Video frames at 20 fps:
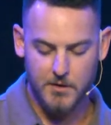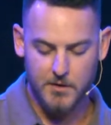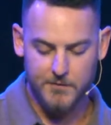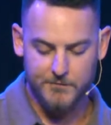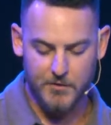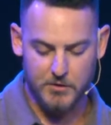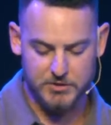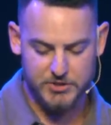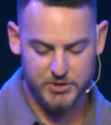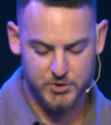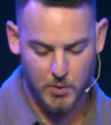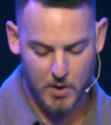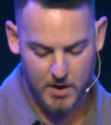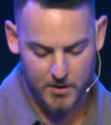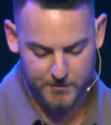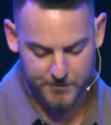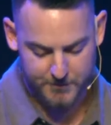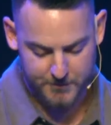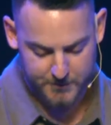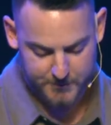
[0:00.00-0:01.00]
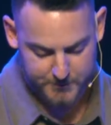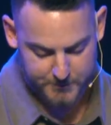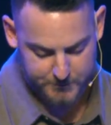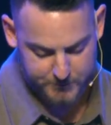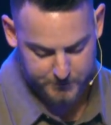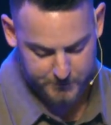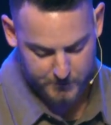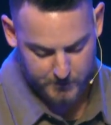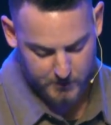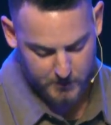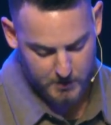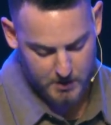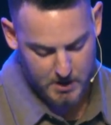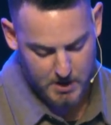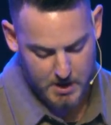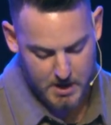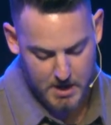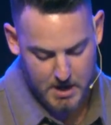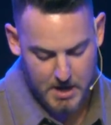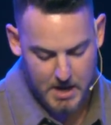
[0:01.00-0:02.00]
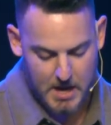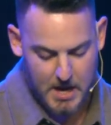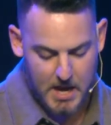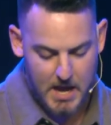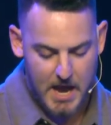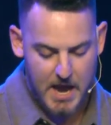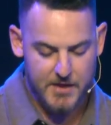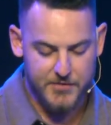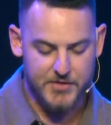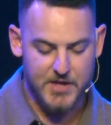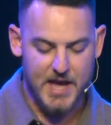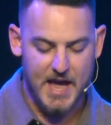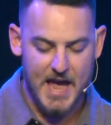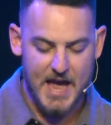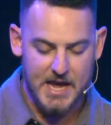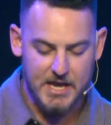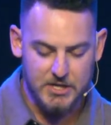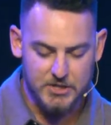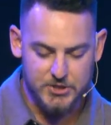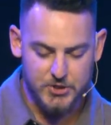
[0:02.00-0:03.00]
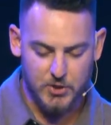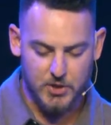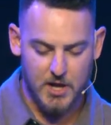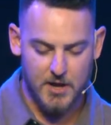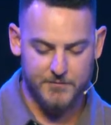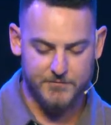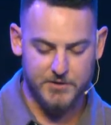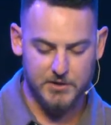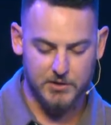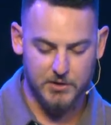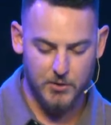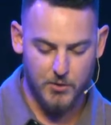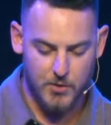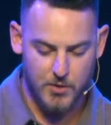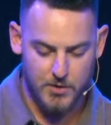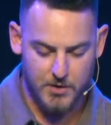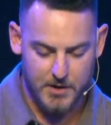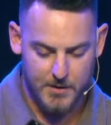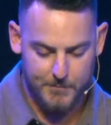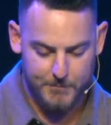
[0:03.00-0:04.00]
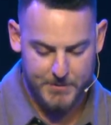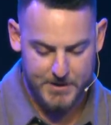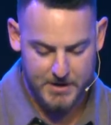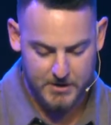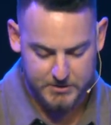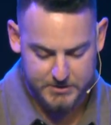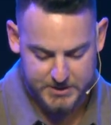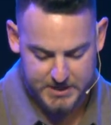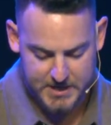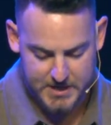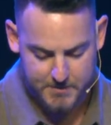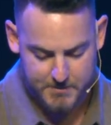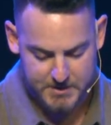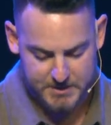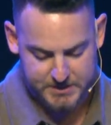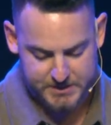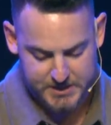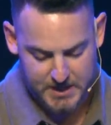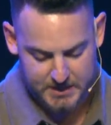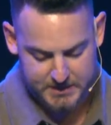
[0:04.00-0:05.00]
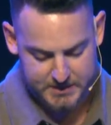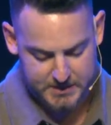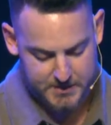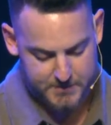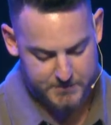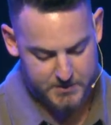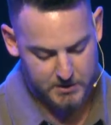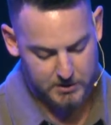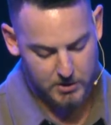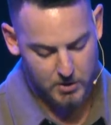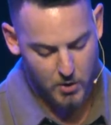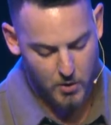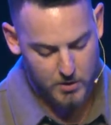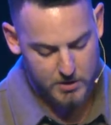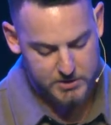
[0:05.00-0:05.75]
Verse 12. Versículo 12 dice. And the angel of the Lord appeared to him and said to him, "The Lord